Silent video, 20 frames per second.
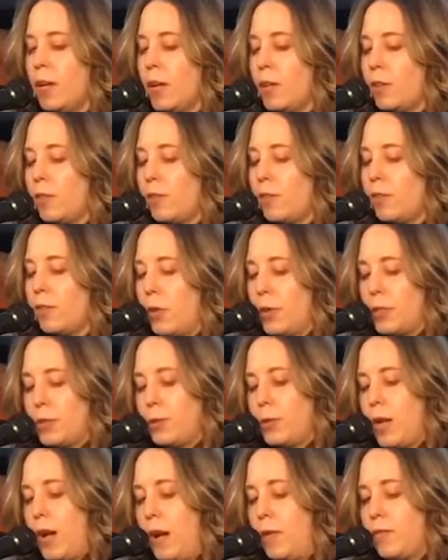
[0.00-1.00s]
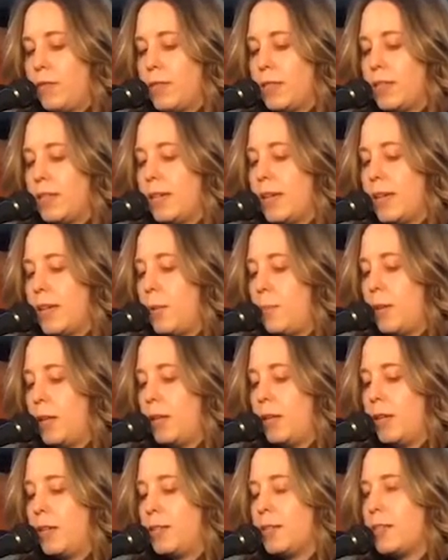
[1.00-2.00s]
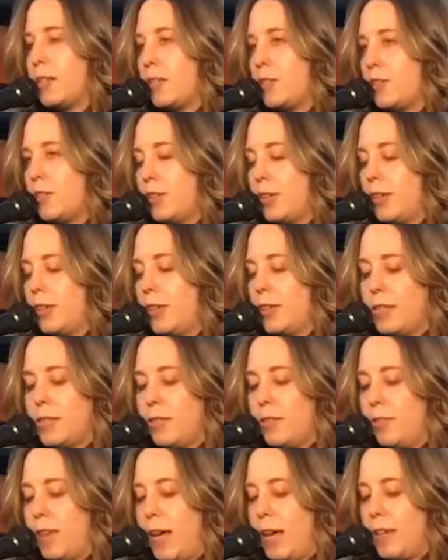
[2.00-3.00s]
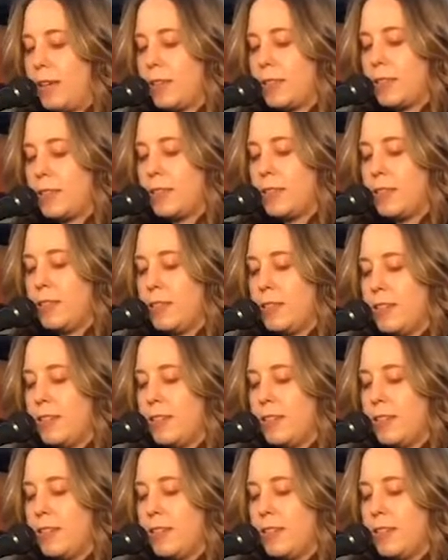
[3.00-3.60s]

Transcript: The photos would obviously get millions and trillions of likes.